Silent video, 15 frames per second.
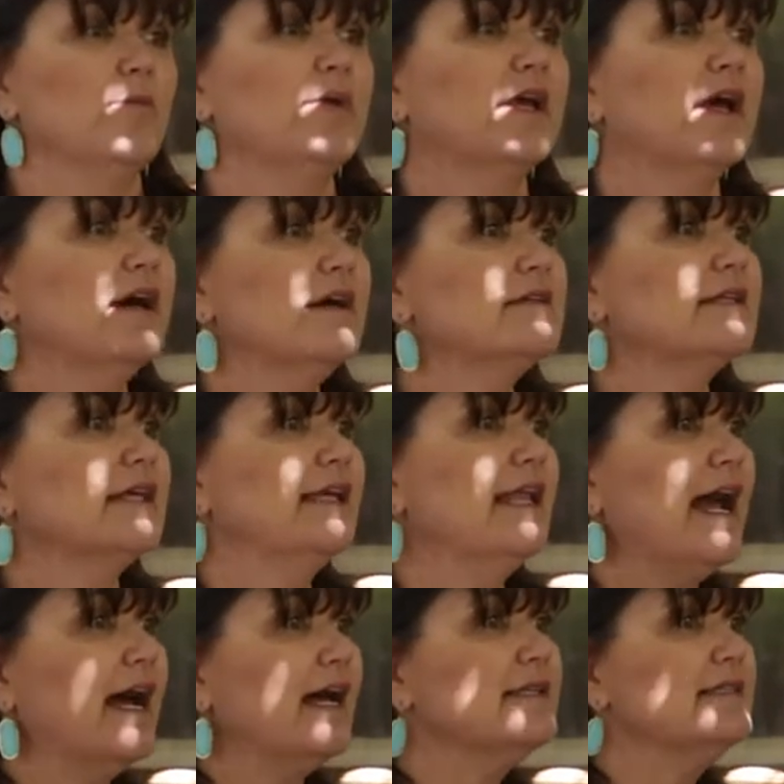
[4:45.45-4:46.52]
Because it
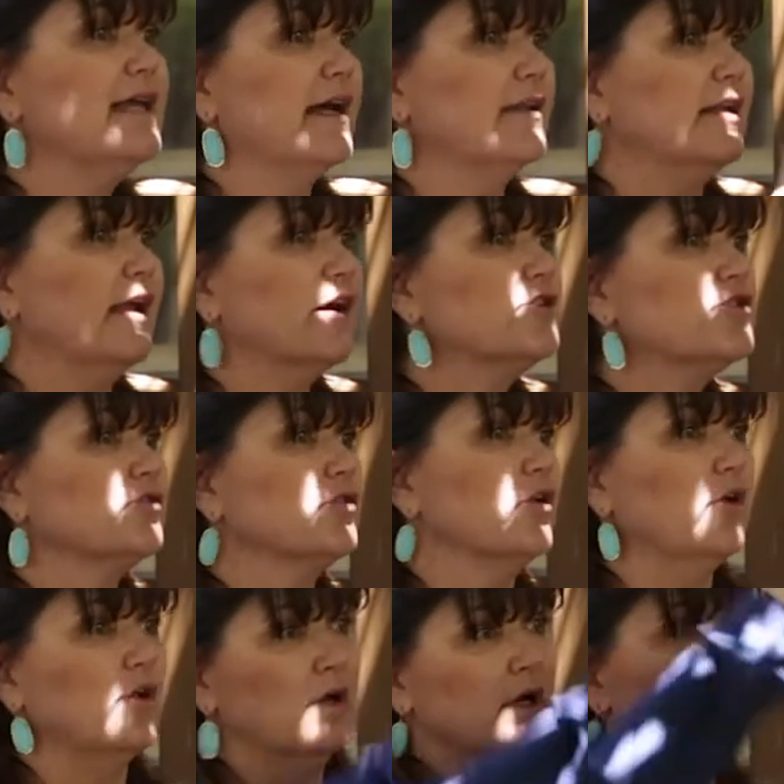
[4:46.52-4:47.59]
has that
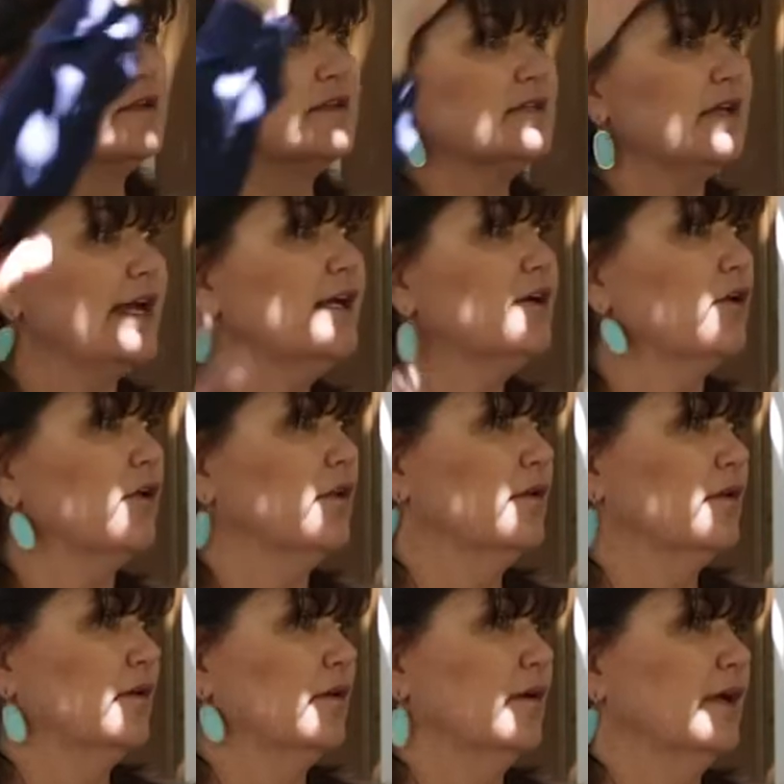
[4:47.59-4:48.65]
natural cycle,
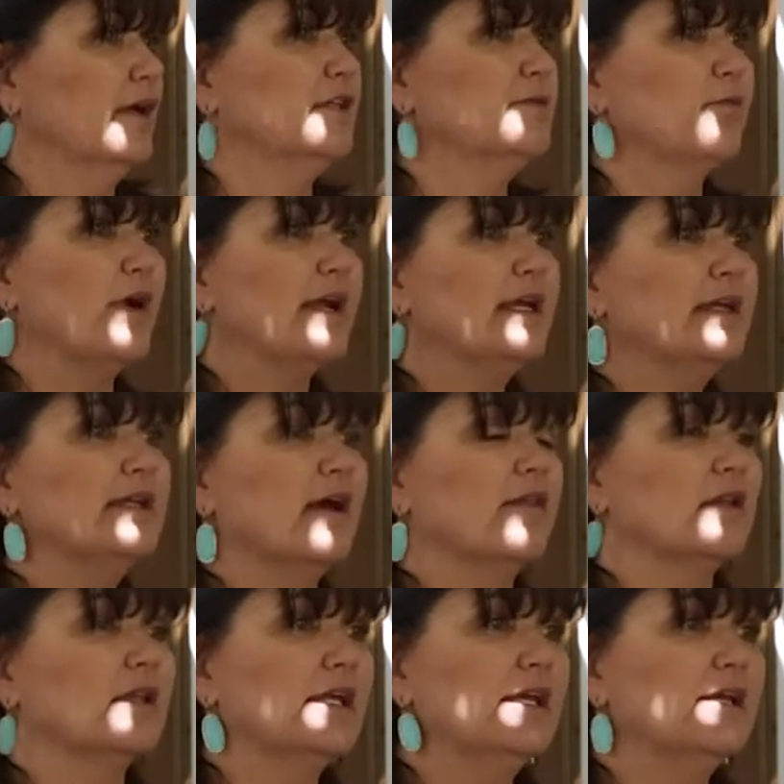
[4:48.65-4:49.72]
it's breaking down
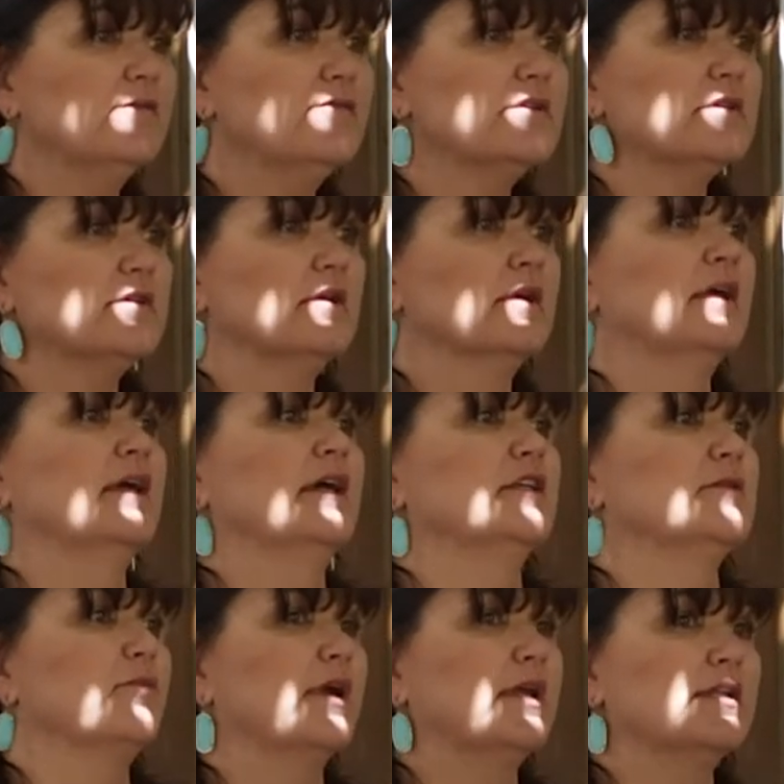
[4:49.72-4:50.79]
the leaves,
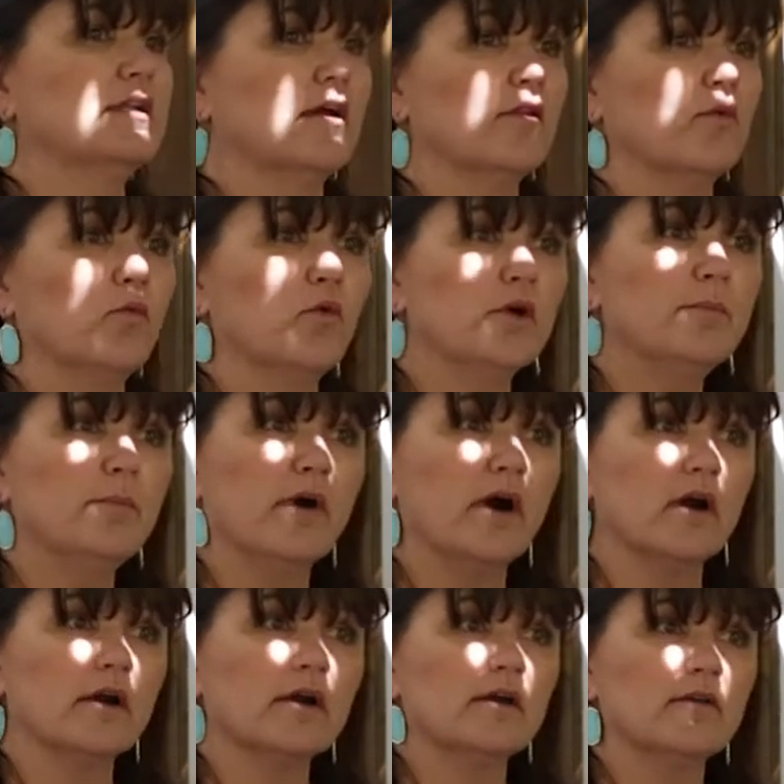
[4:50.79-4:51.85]
it's breaking down the wood
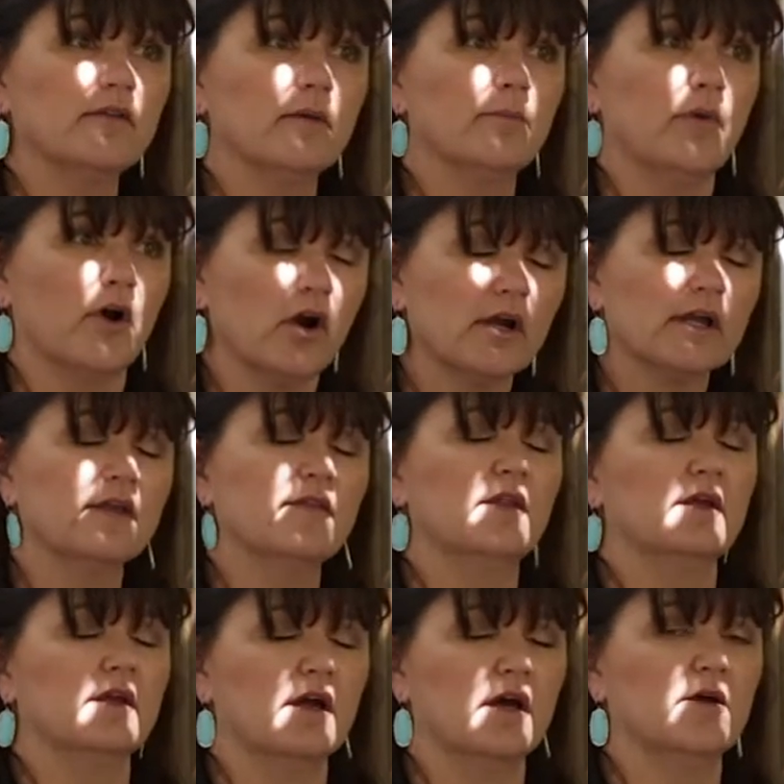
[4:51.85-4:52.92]
bark, the bark and
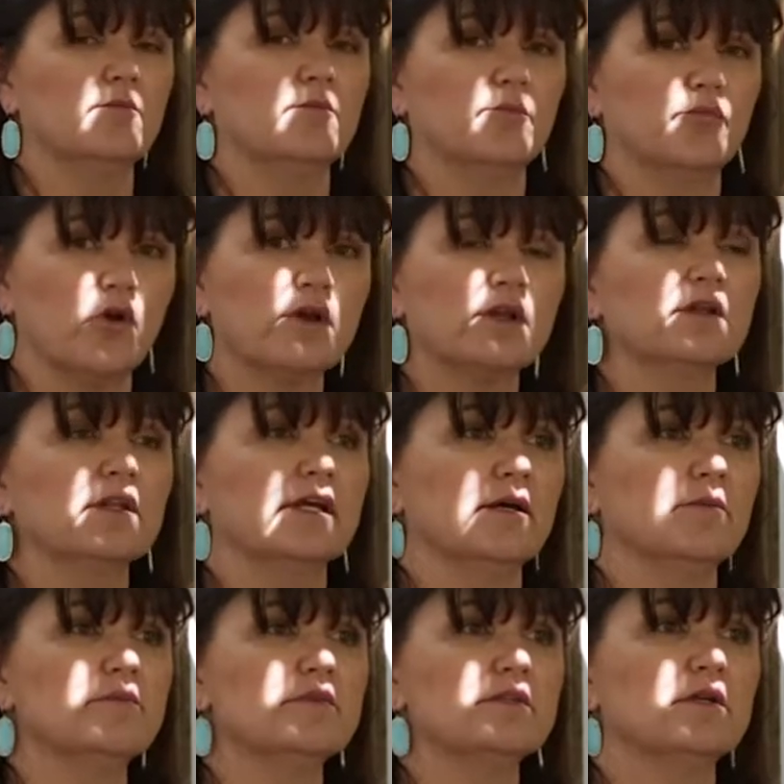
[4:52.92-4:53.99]
the um, broken
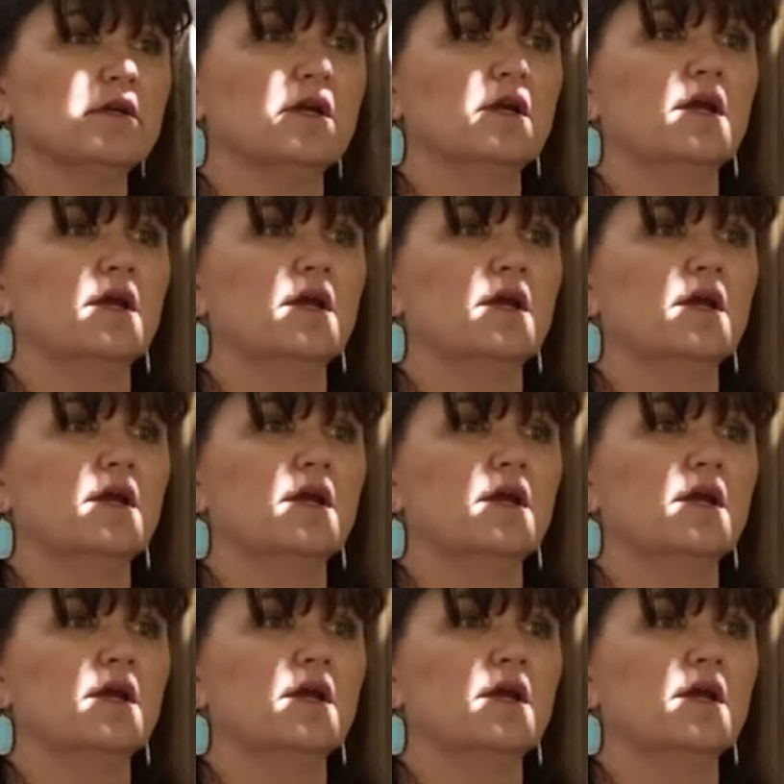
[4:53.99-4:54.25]
limbs,